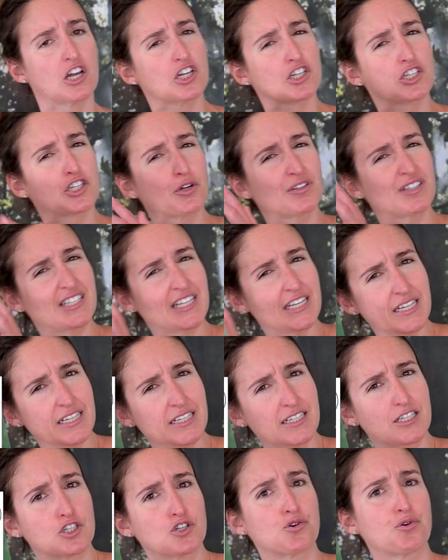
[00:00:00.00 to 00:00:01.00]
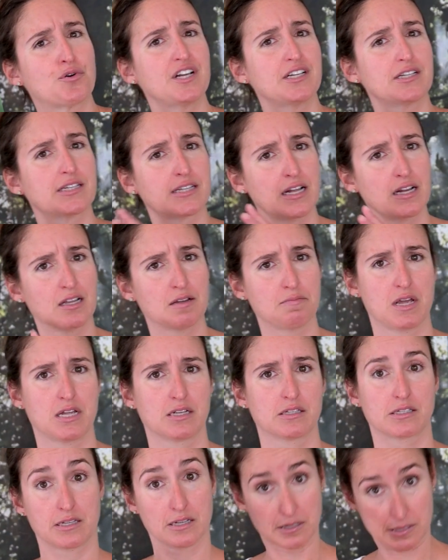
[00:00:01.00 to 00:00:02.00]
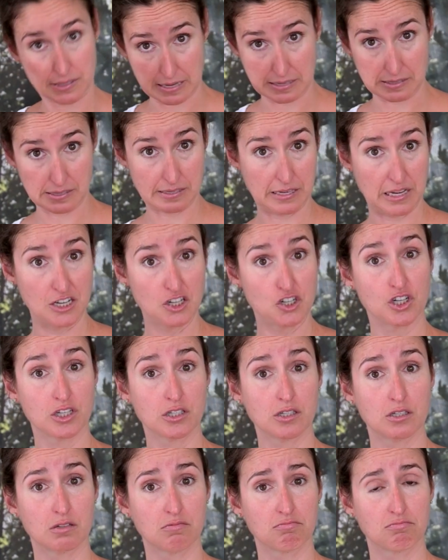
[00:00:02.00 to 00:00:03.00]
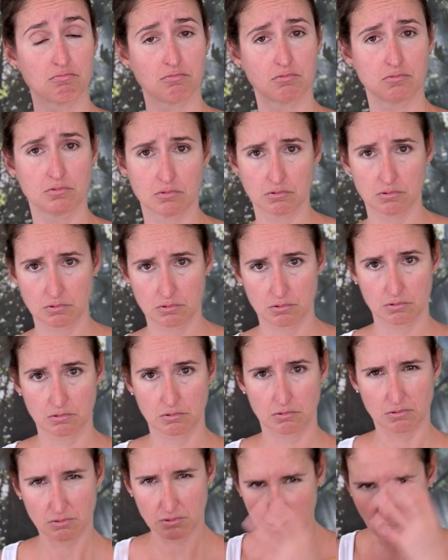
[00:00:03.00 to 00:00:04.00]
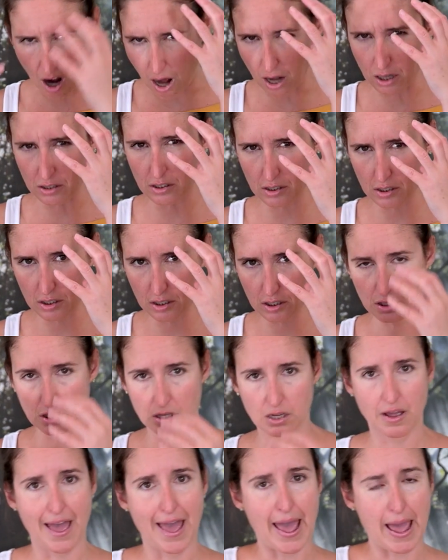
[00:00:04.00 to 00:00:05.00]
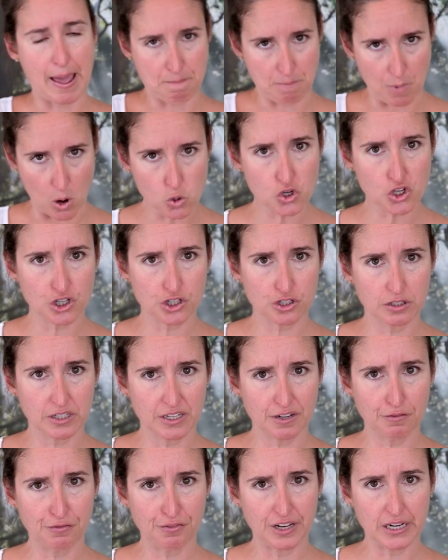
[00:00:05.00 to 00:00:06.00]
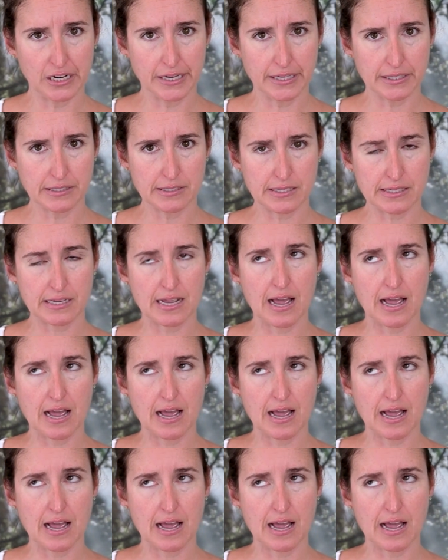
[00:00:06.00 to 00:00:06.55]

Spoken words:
So these three elements, sensations, thoughts, emotional and feelings,